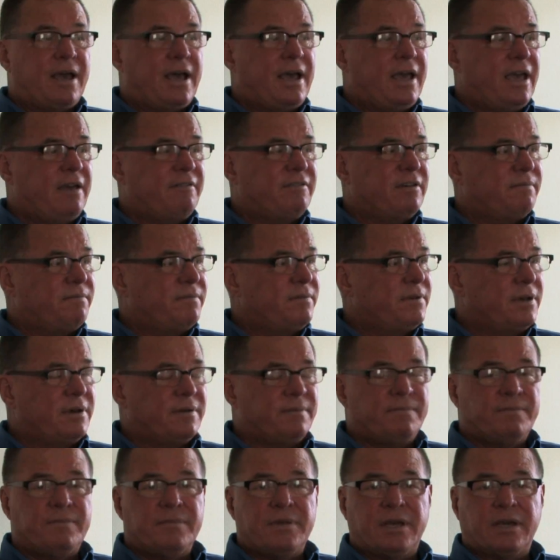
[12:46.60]
I have
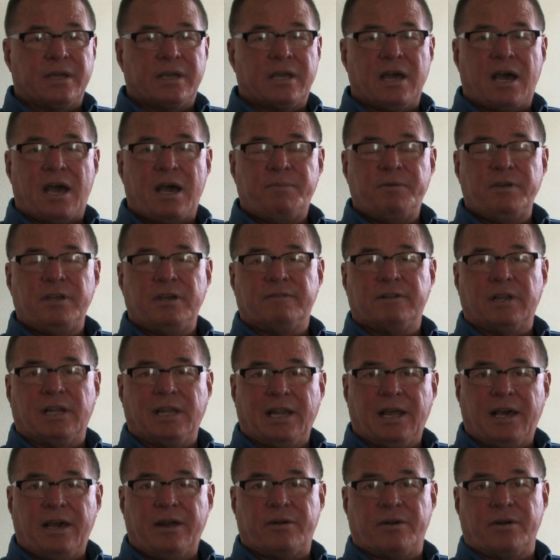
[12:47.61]
a copy of a
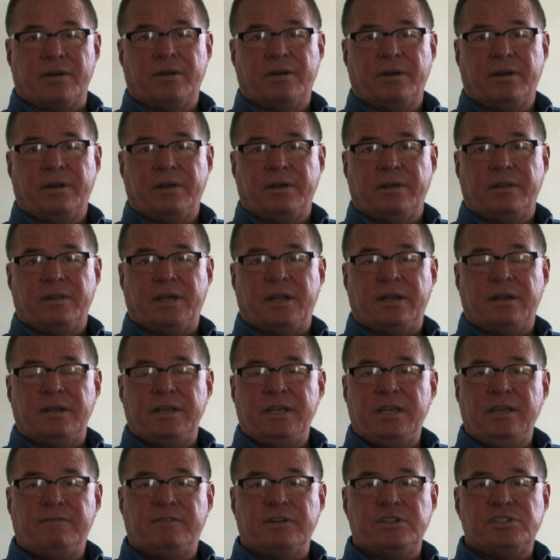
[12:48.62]
letter that
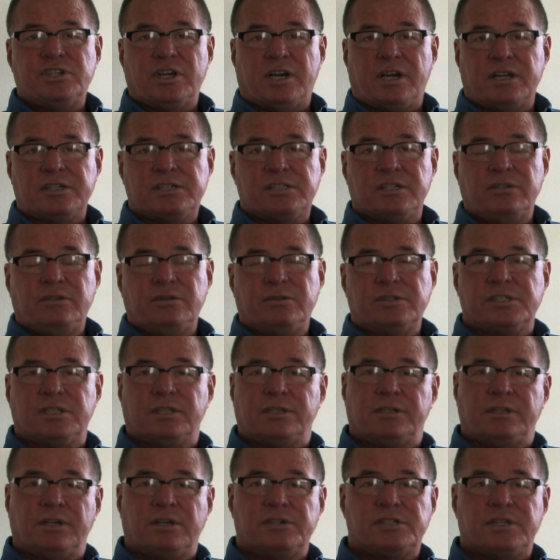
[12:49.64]
Eva Johnson, who was
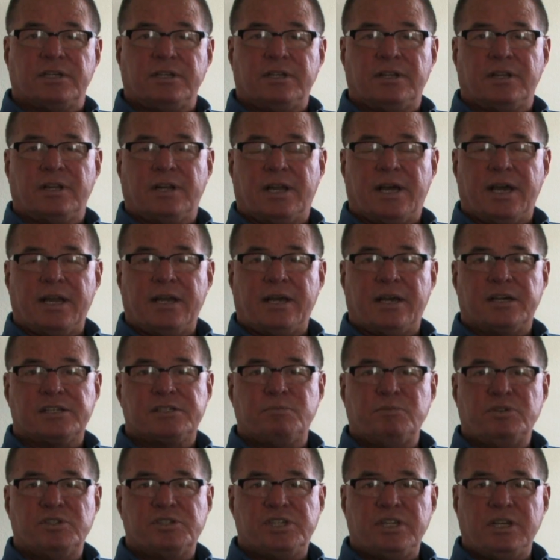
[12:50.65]
the docent at the
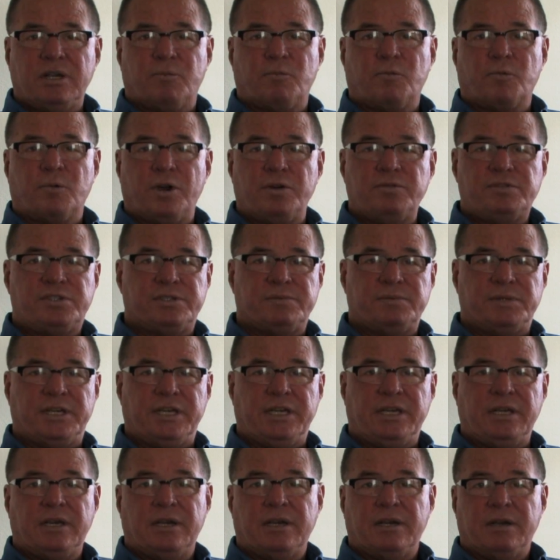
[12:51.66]
Lighthouse Museum, wrote to
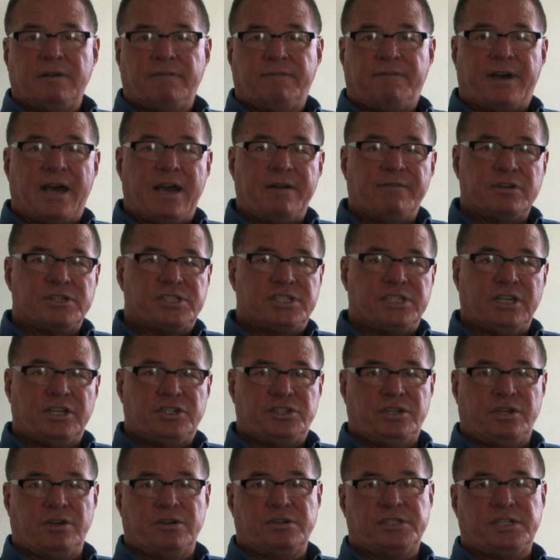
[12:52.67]
me 5 or
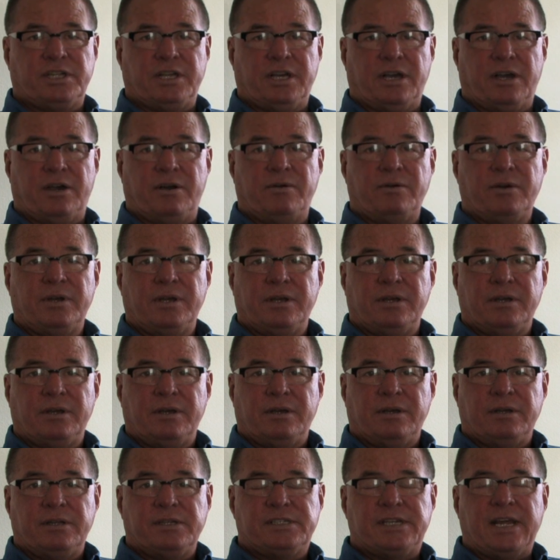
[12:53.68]
6 years ago,
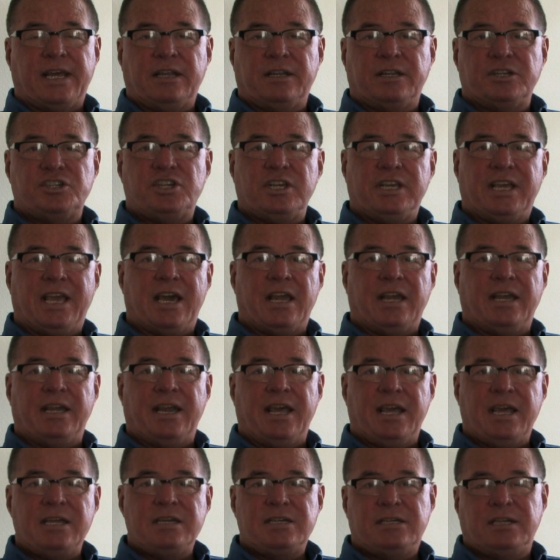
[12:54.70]
saying that she counted
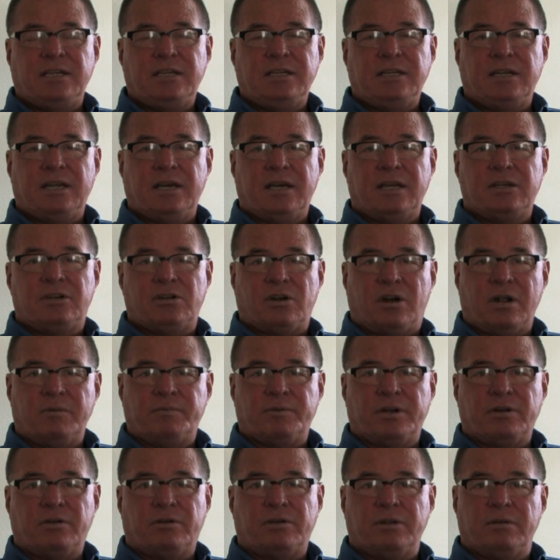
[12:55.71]
18 dead
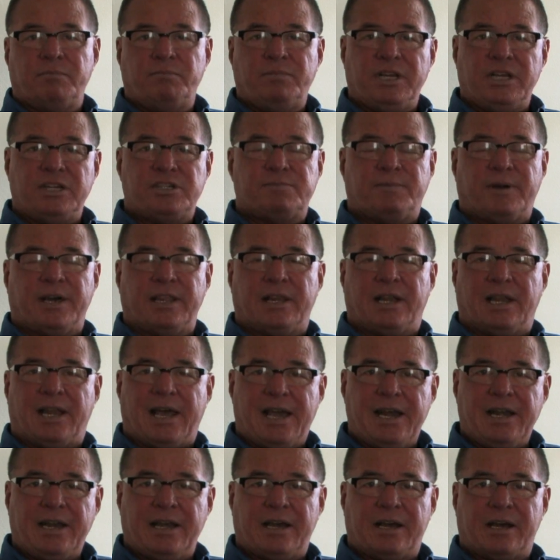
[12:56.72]
tarpon on the beach by the
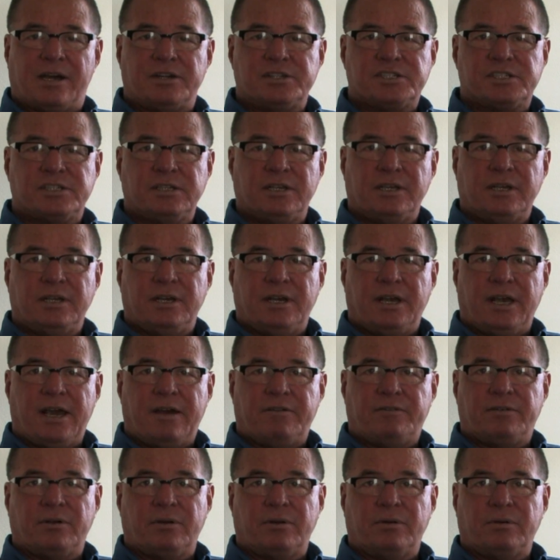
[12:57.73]
lighthouse
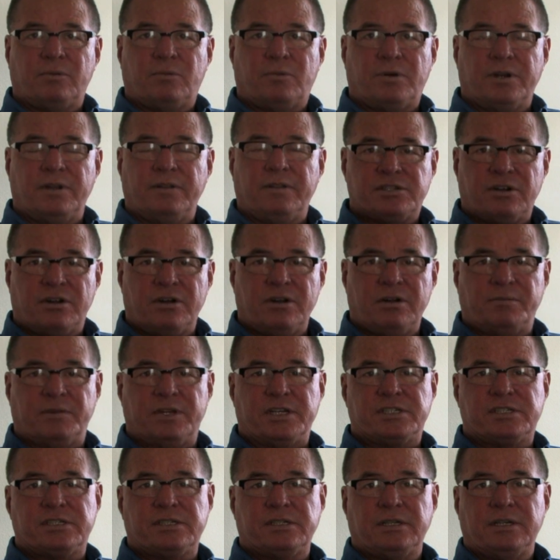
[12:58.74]
after one of the
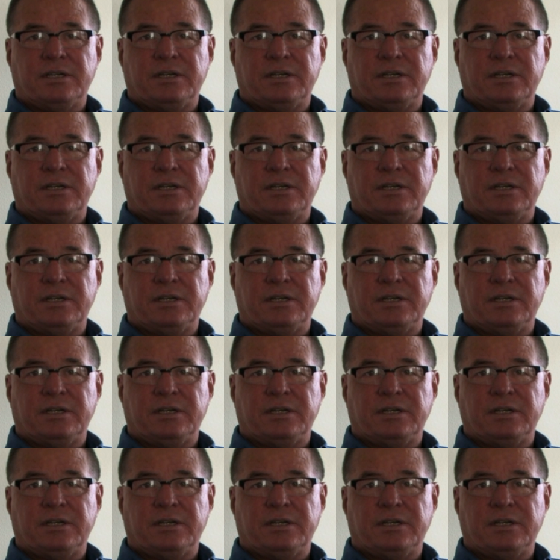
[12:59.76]
tournaments.